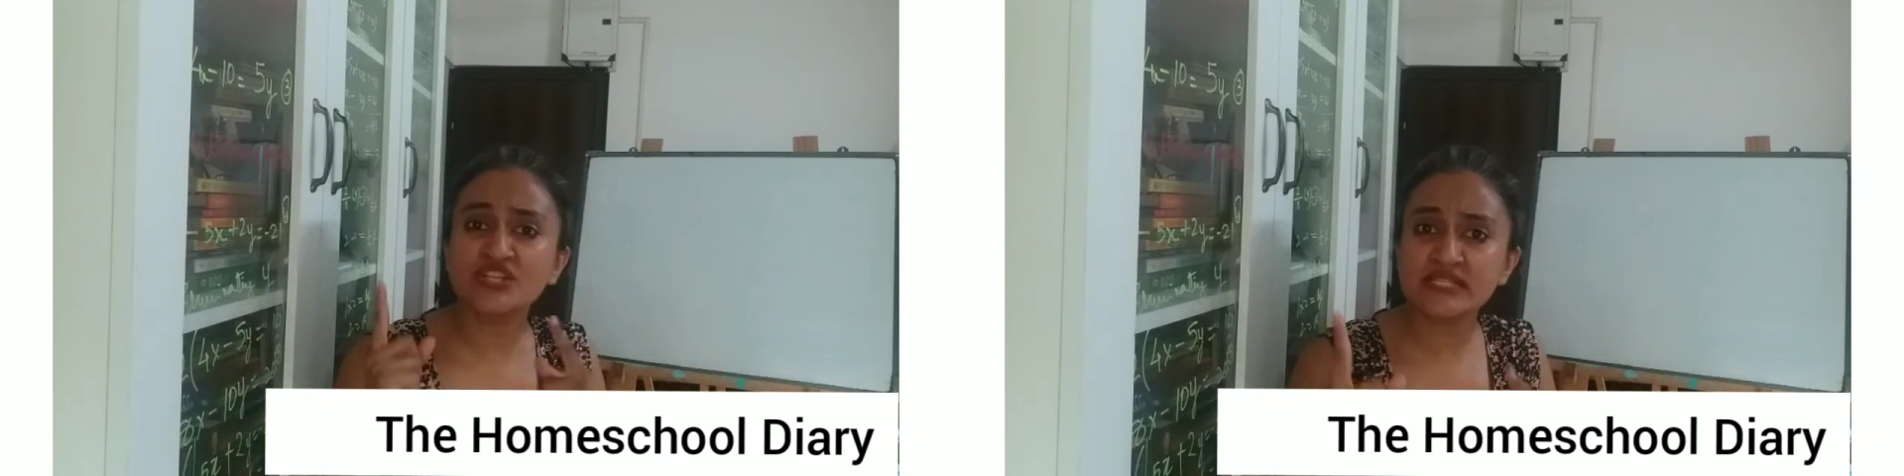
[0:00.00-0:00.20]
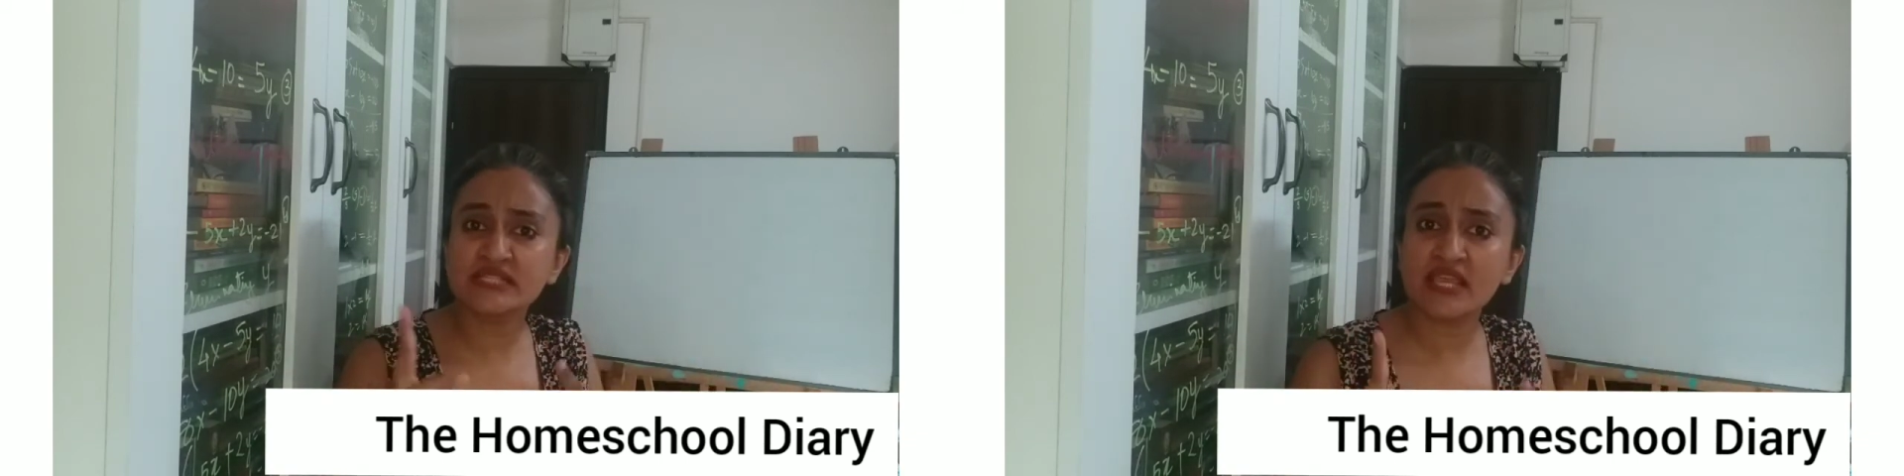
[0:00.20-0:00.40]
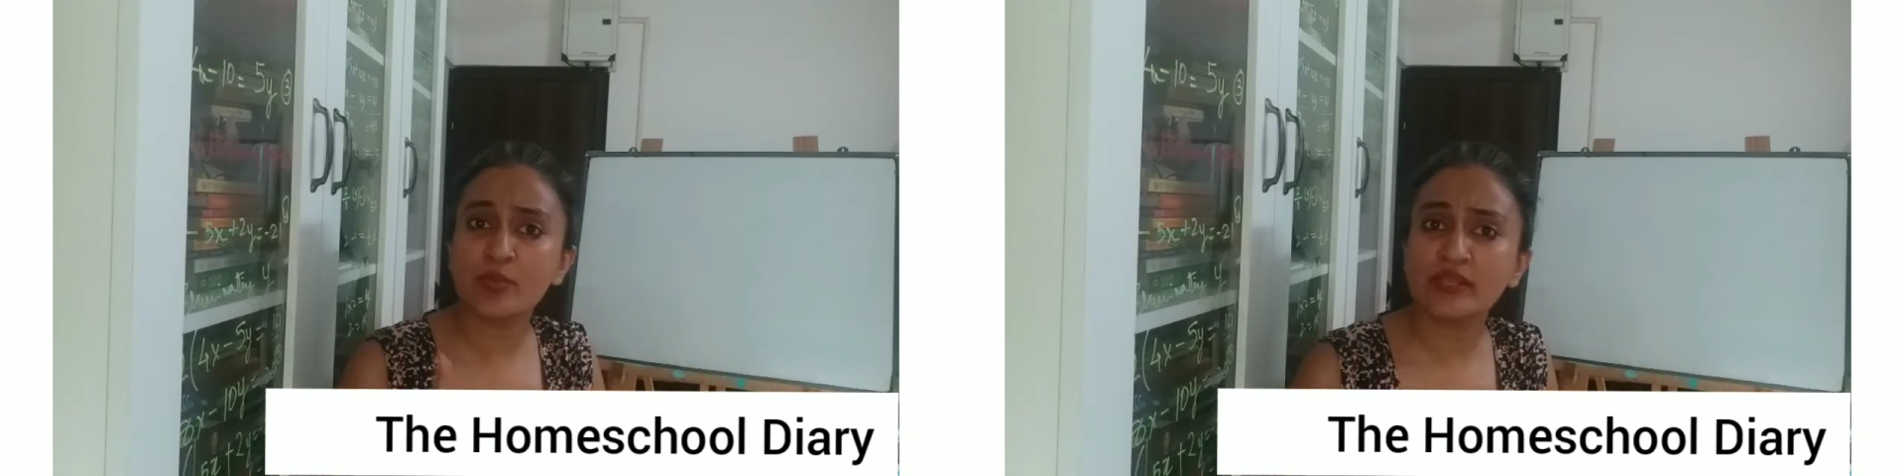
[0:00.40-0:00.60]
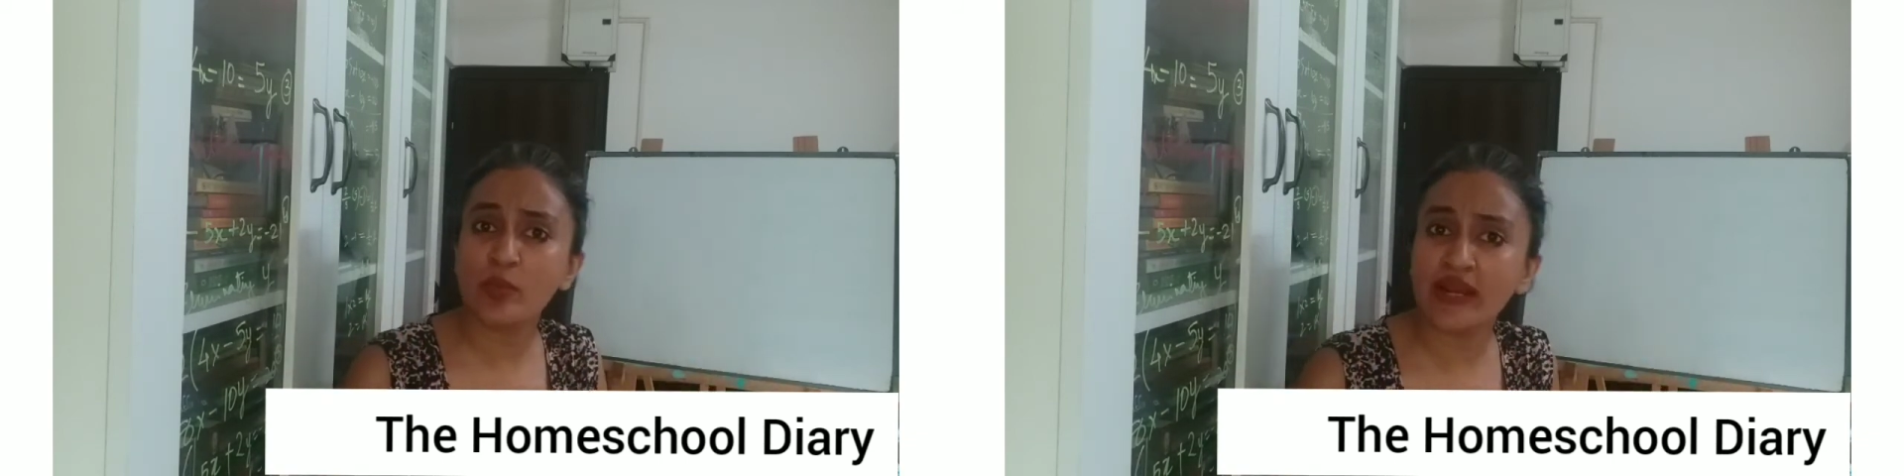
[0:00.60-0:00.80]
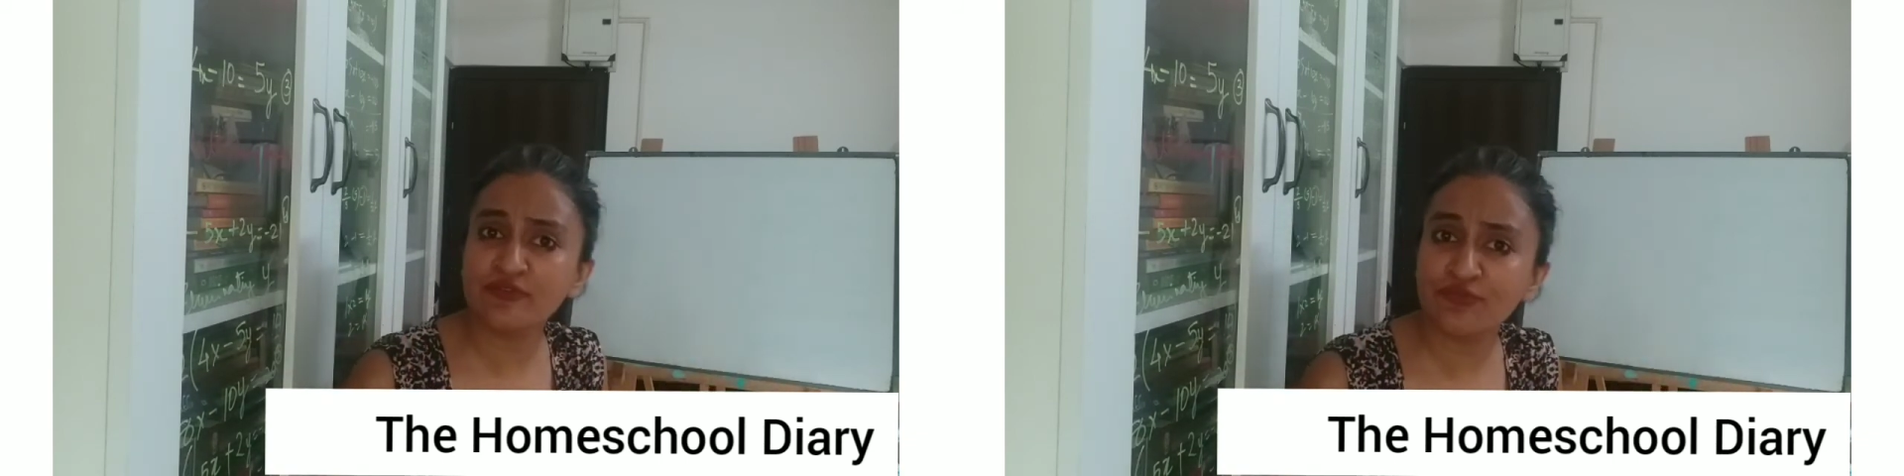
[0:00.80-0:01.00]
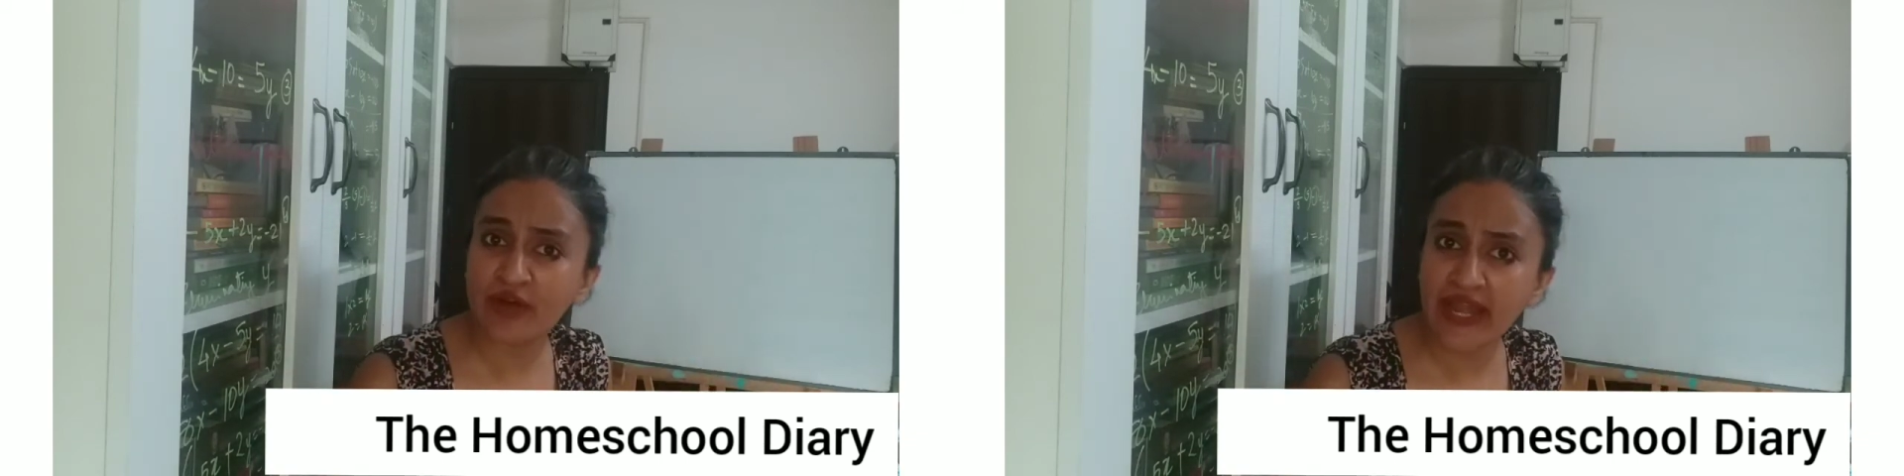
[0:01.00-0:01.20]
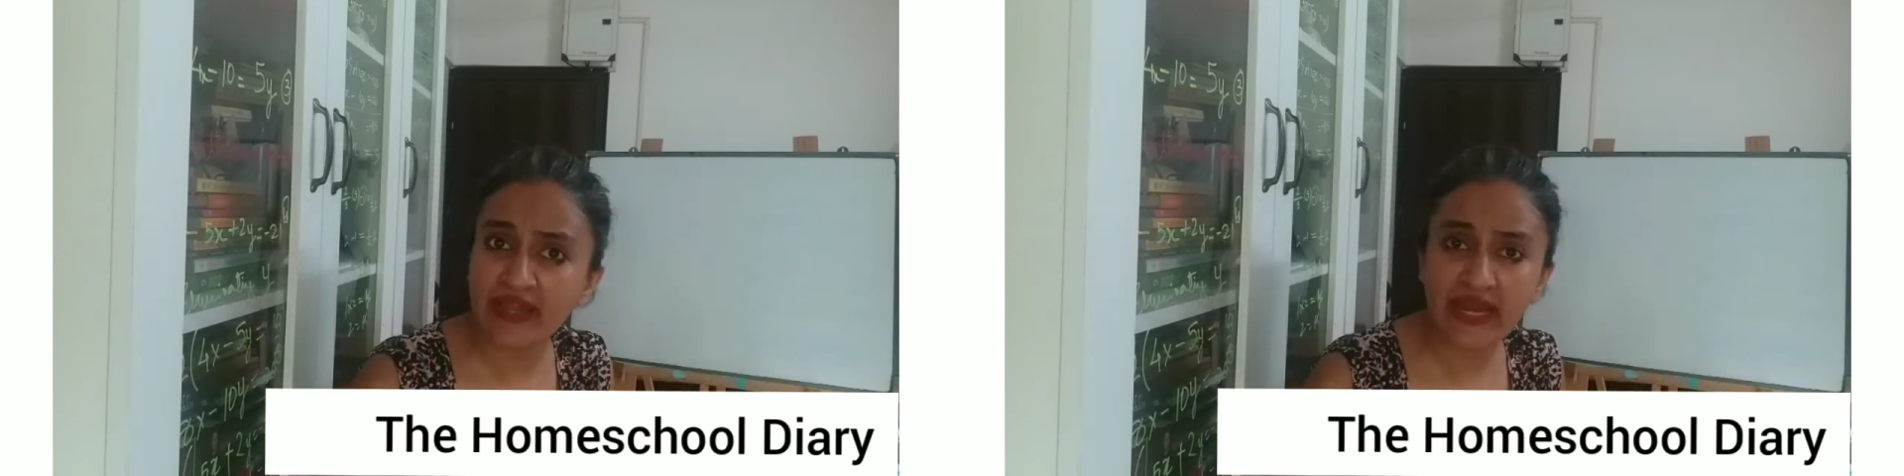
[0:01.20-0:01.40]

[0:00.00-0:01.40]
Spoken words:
just stick with one friend,